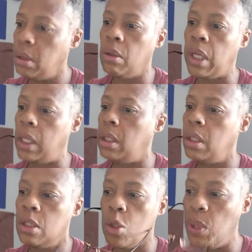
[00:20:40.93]
Okay,
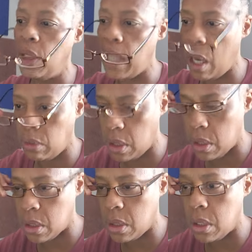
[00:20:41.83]
so we allowed
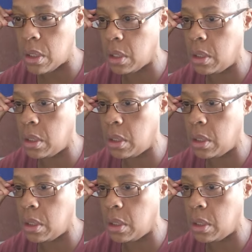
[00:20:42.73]
this